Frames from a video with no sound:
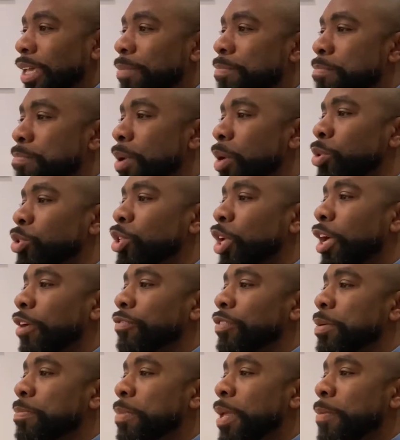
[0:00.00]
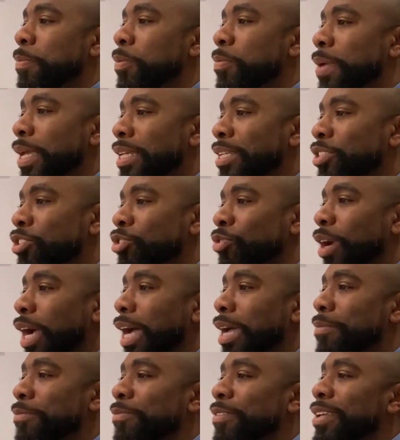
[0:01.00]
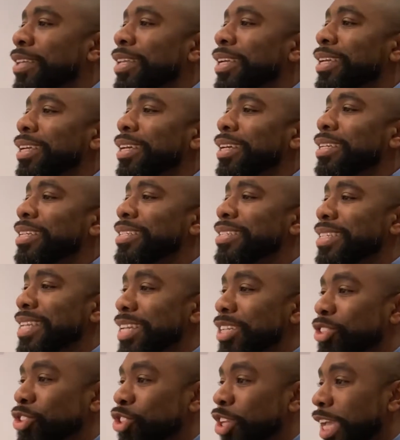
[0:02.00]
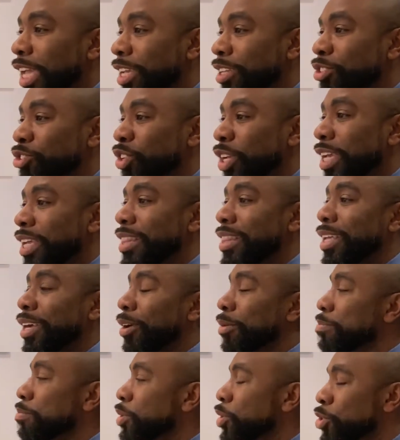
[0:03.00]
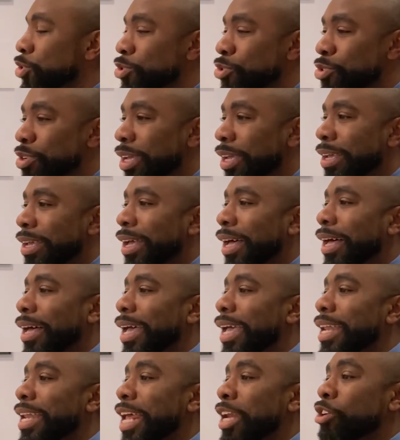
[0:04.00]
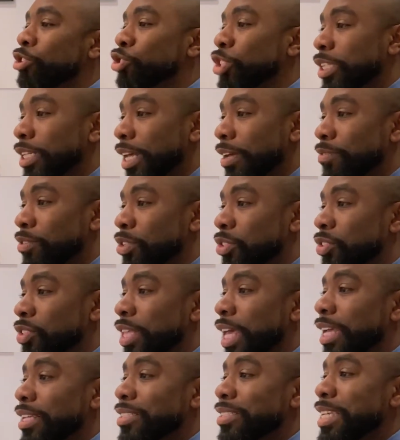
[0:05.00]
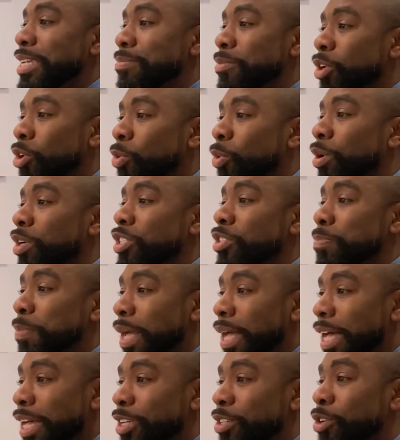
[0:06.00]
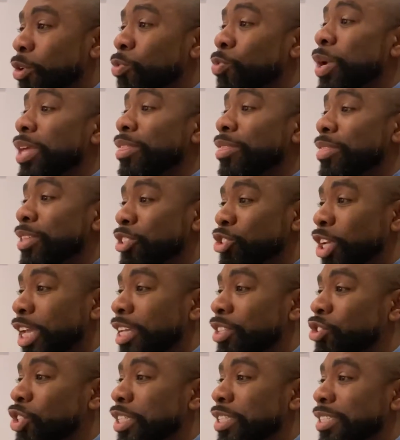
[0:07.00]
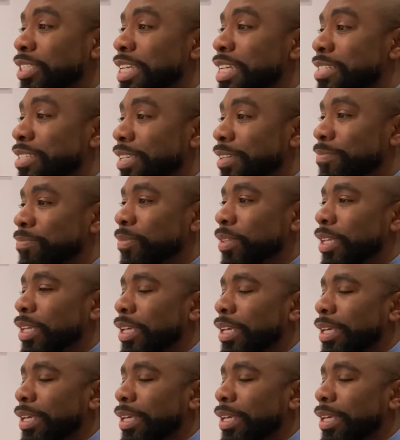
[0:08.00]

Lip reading: And most often people may describe feeling a distinct change in their mood and energy levels that seem to correspond with the changing season.